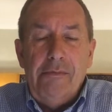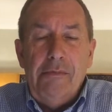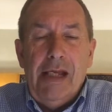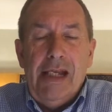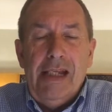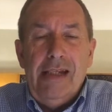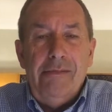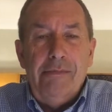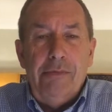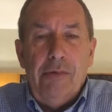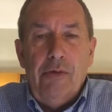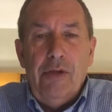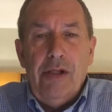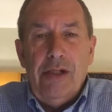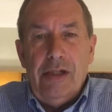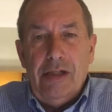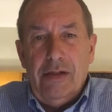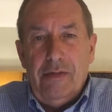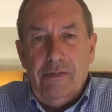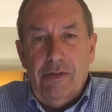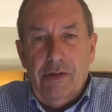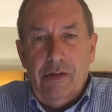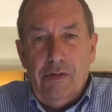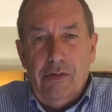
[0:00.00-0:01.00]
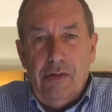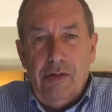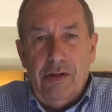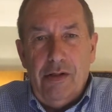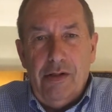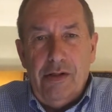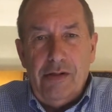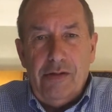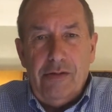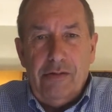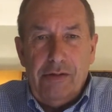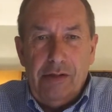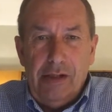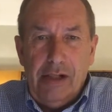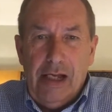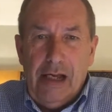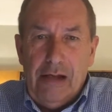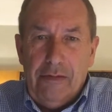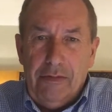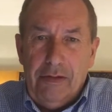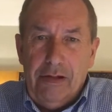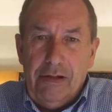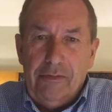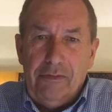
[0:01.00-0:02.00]
main points of the order so you
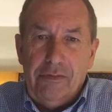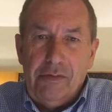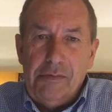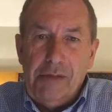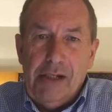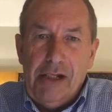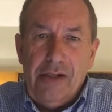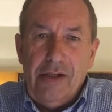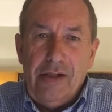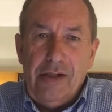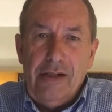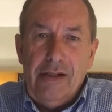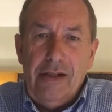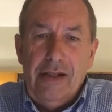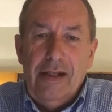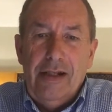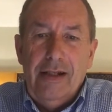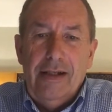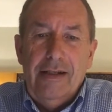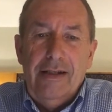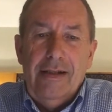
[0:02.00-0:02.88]
have the information.